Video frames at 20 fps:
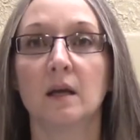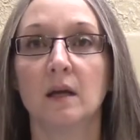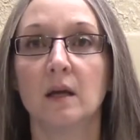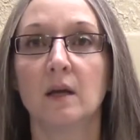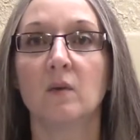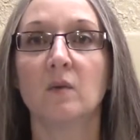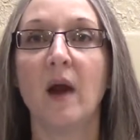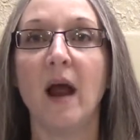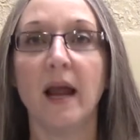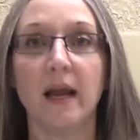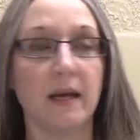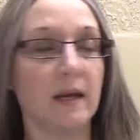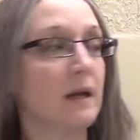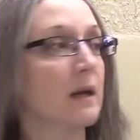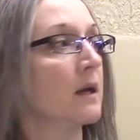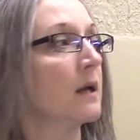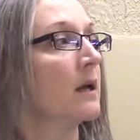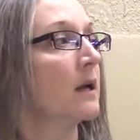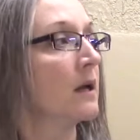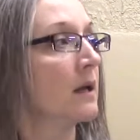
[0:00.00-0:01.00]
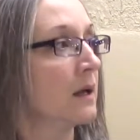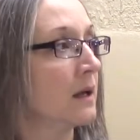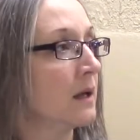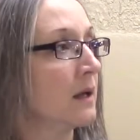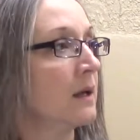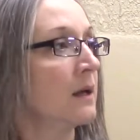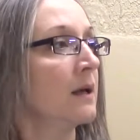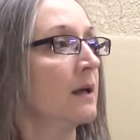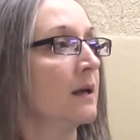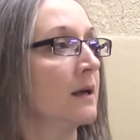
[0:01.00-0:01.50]
Right.
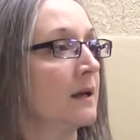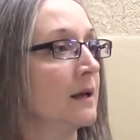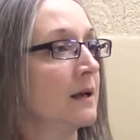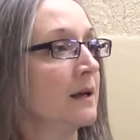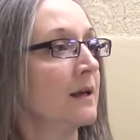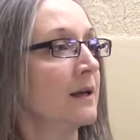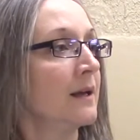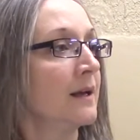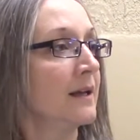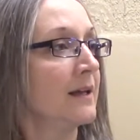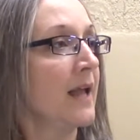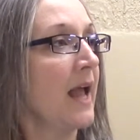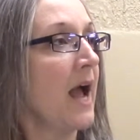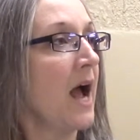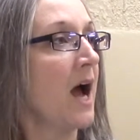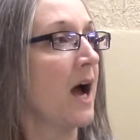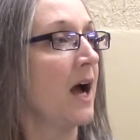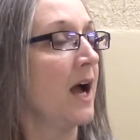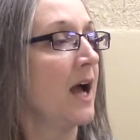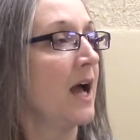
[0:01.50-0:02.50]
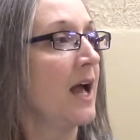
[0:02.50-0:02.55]
Yeah.